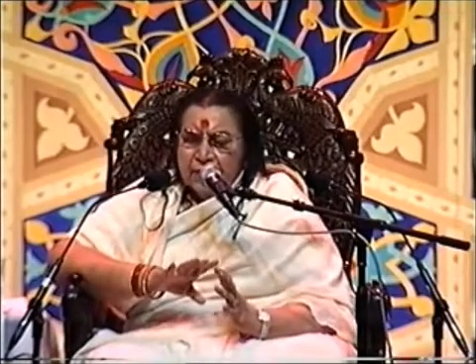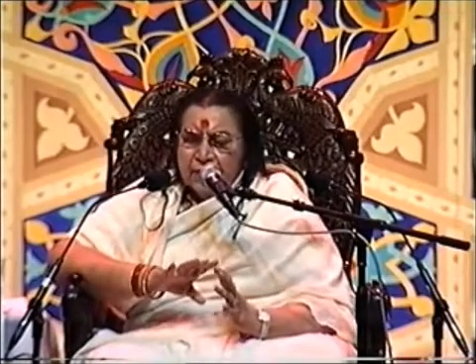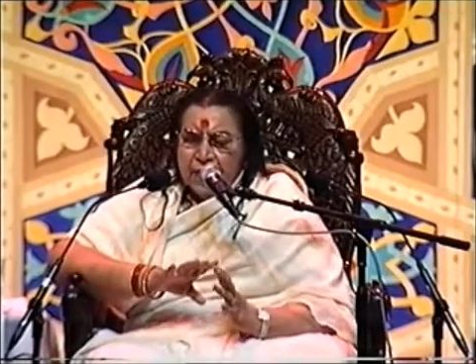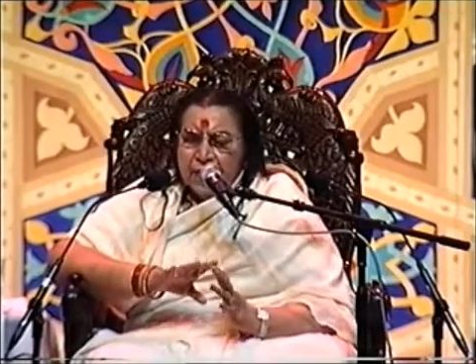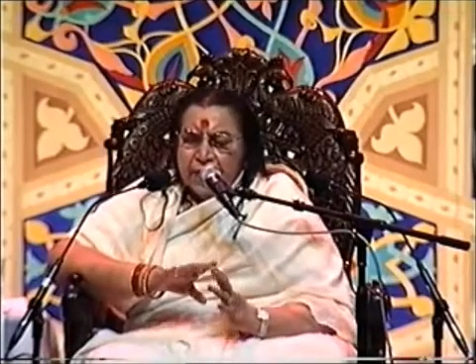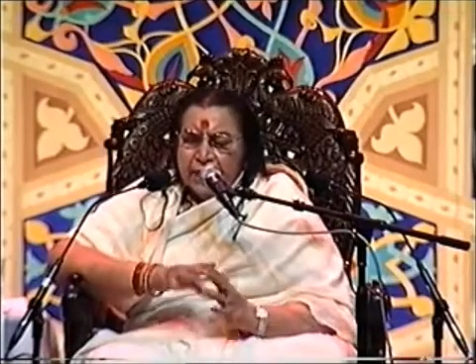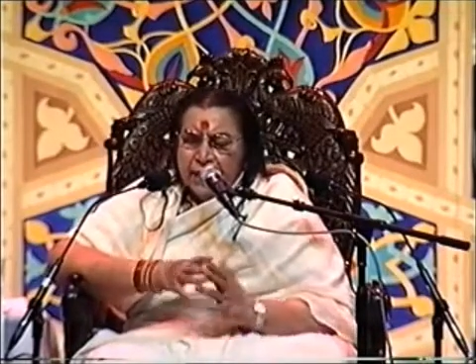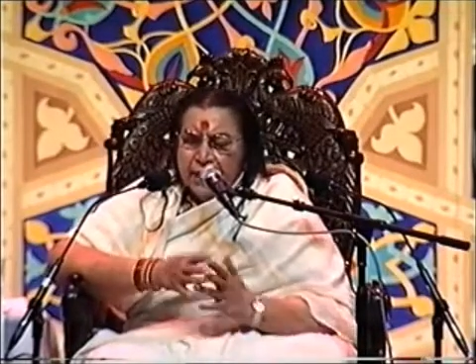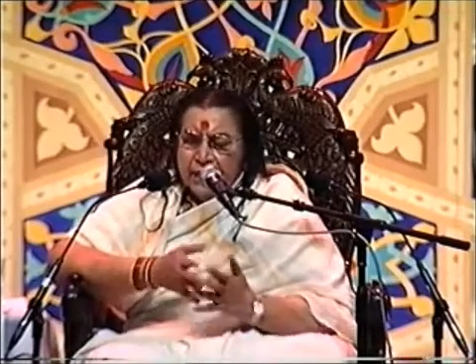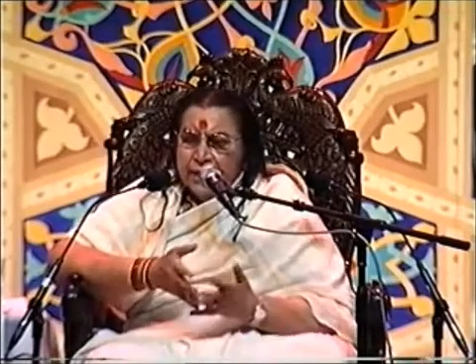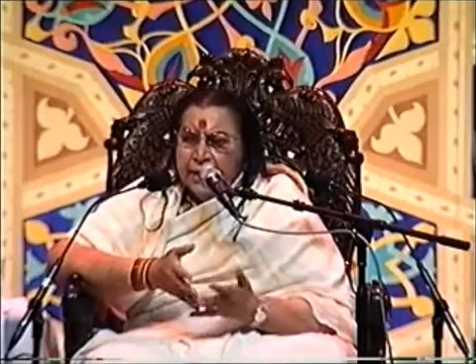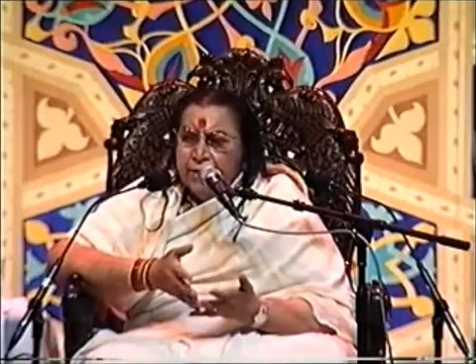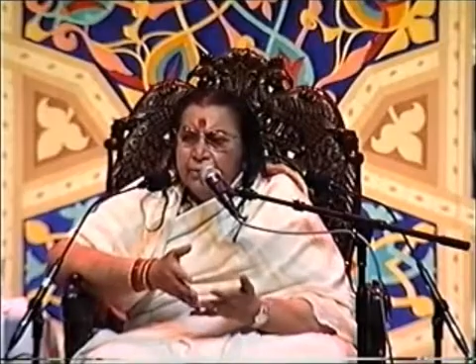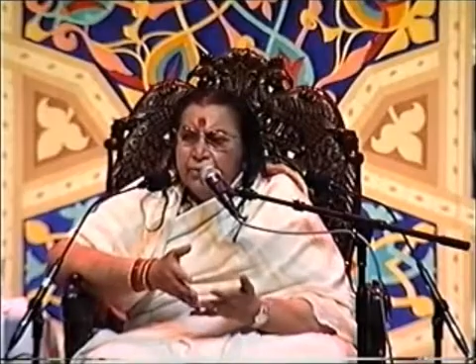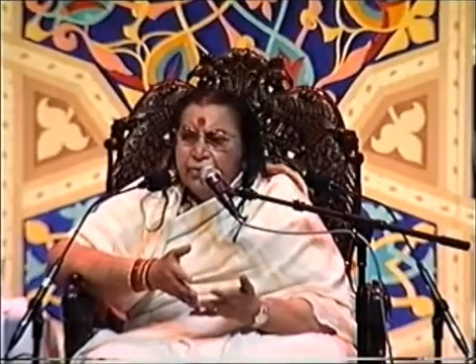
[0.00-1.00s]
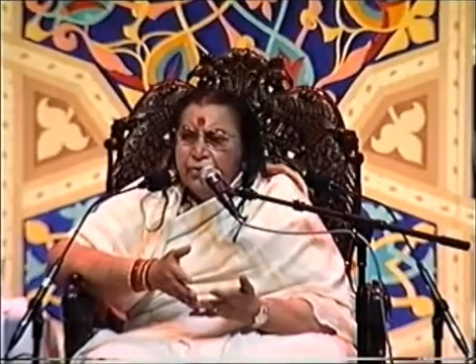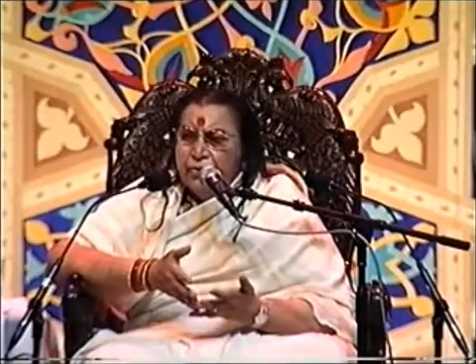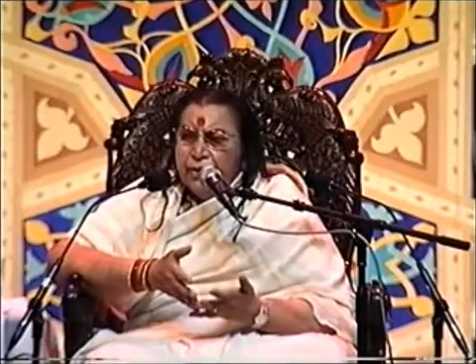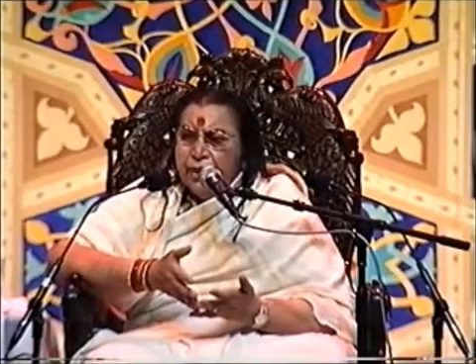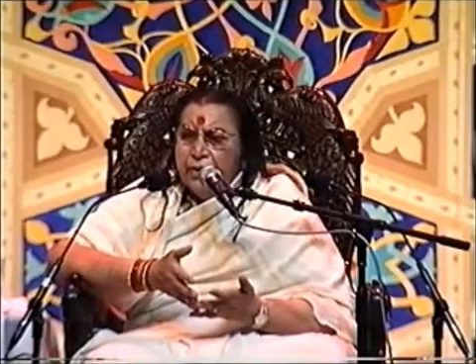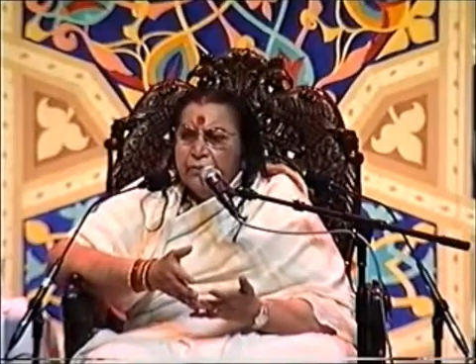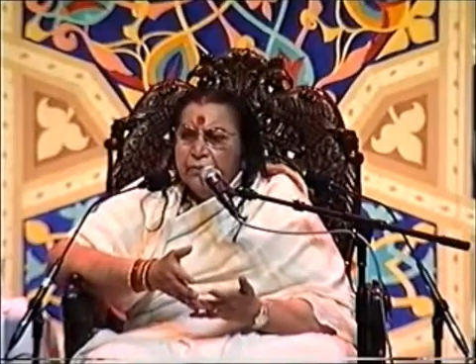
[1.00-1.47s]
And that time you
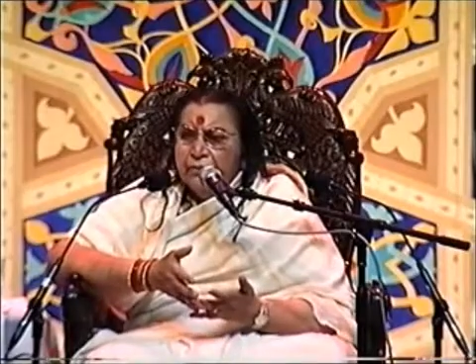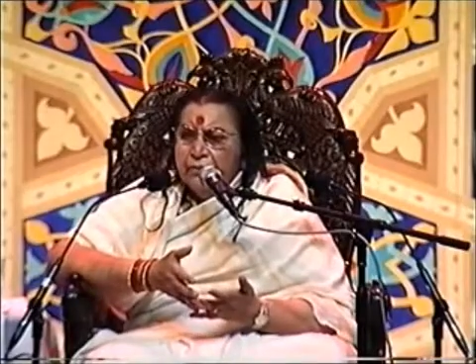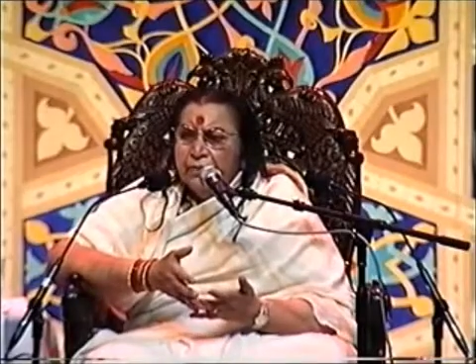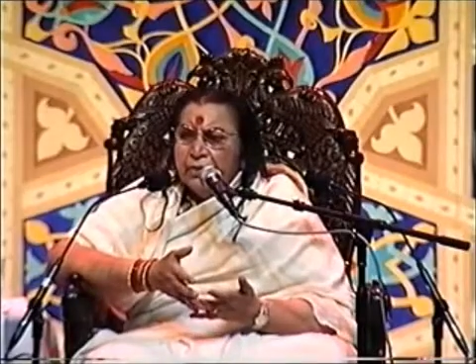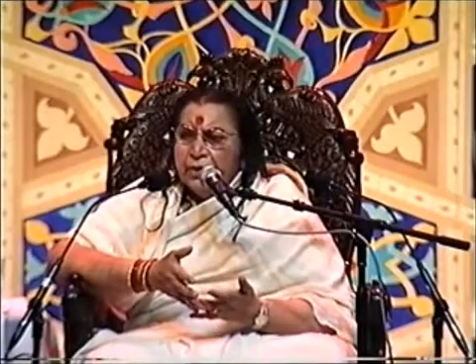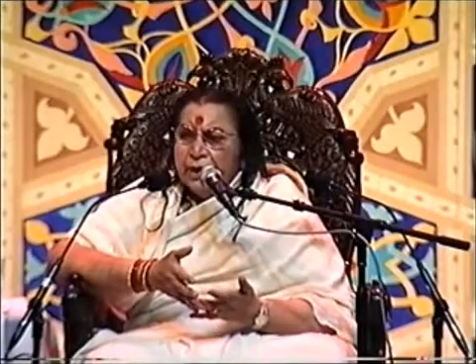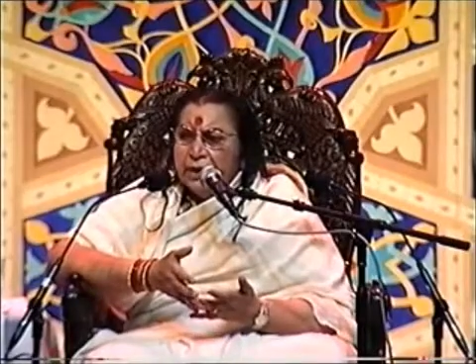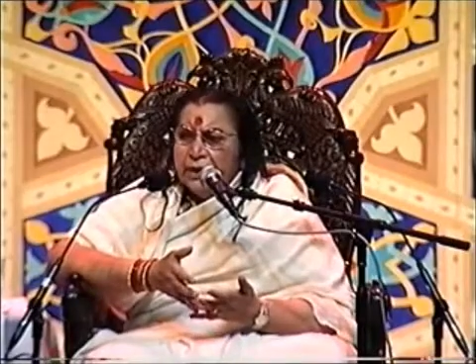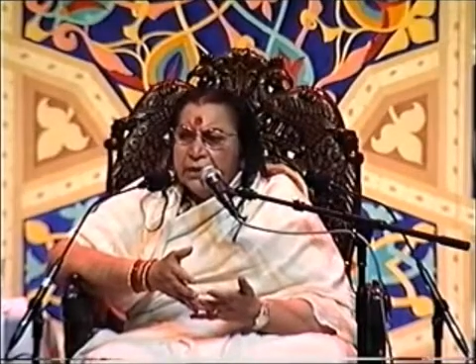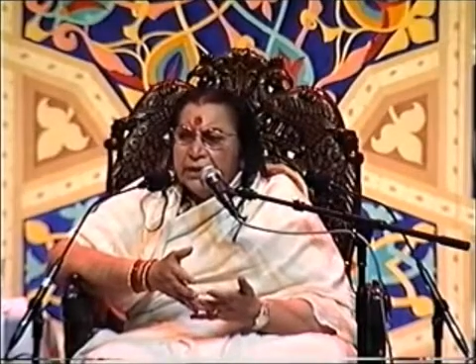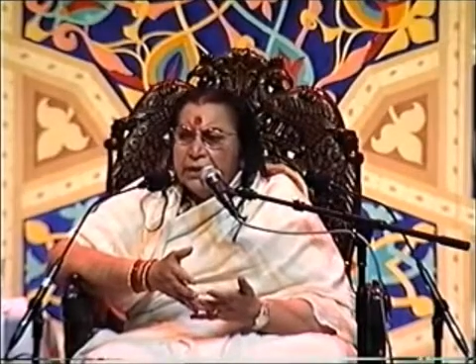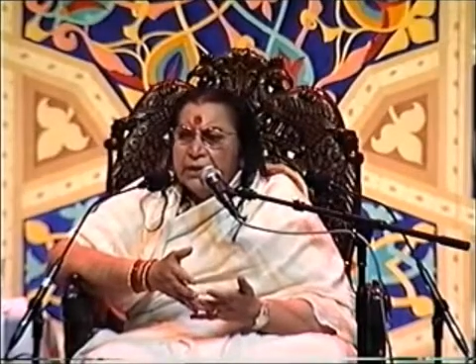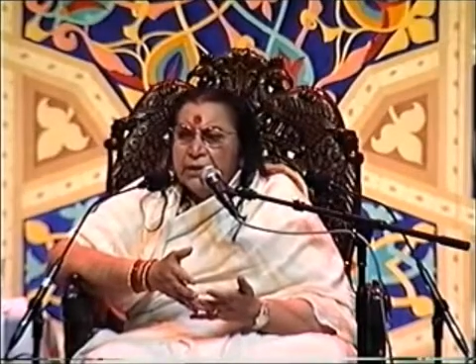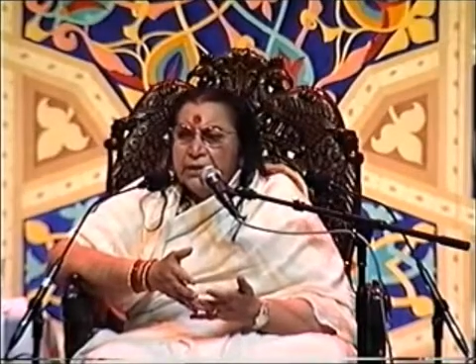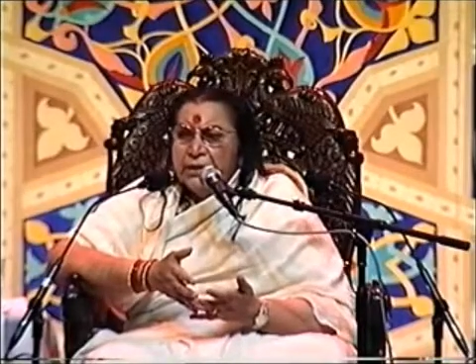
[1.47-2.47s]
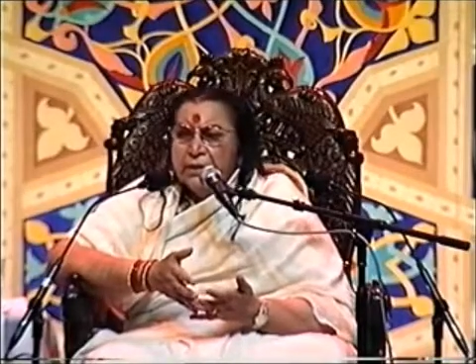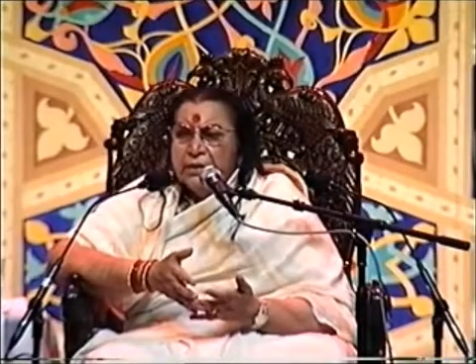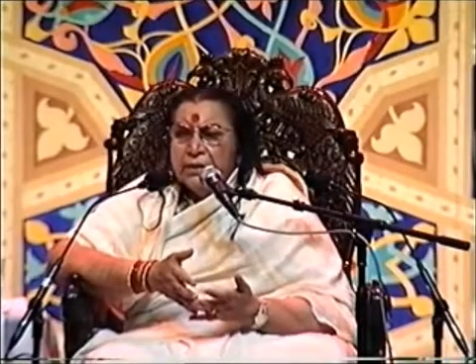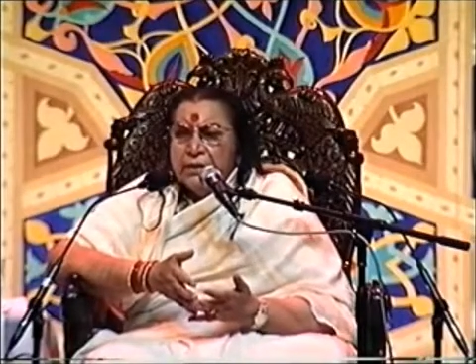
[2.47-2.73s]
should have corrected it.